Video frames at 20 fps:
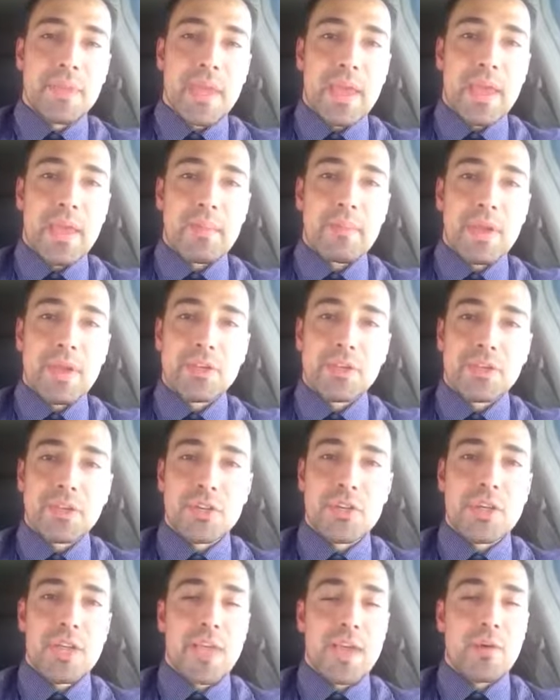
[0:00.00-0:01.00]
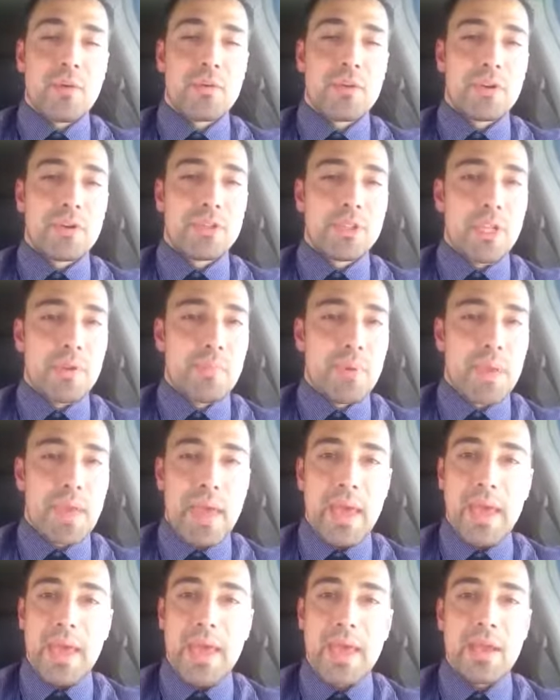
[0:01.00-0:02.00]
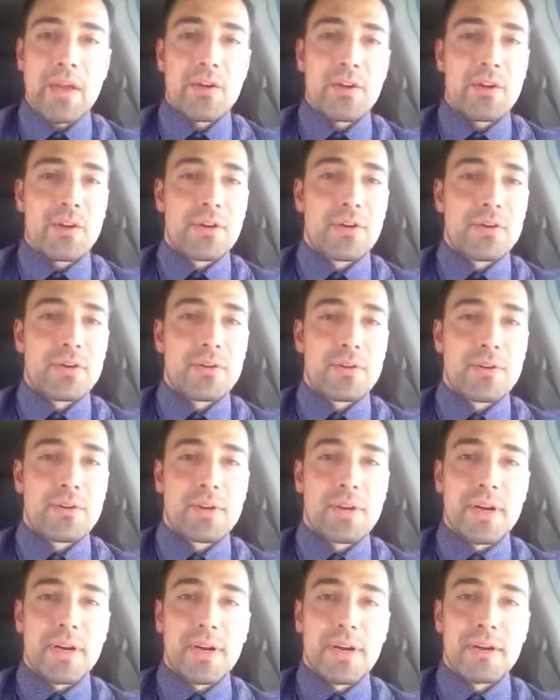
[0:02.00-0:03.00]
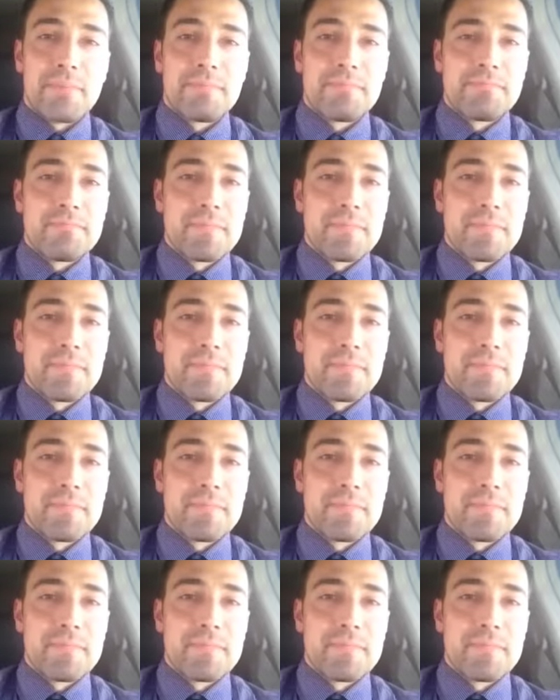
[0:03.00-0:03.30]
and make sure you get with your CPA or